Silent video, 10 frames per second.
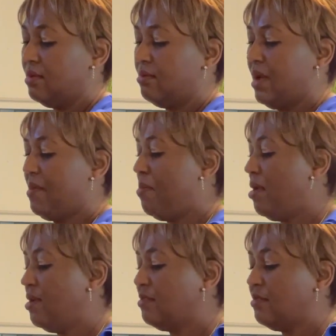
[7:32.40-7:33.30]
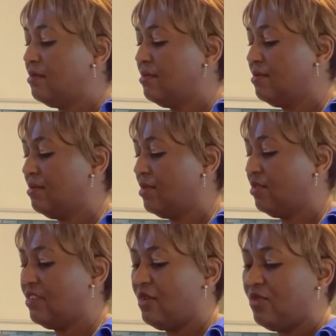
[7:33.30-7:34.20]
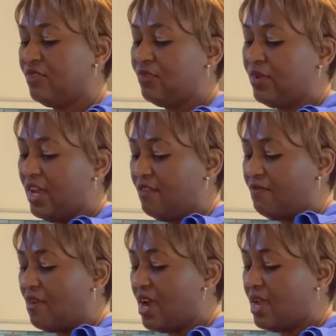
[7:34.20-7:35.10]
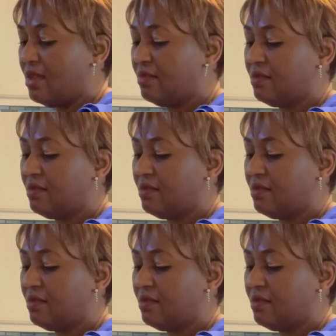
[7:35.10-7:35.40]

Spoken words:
my pot because I want to air fry it.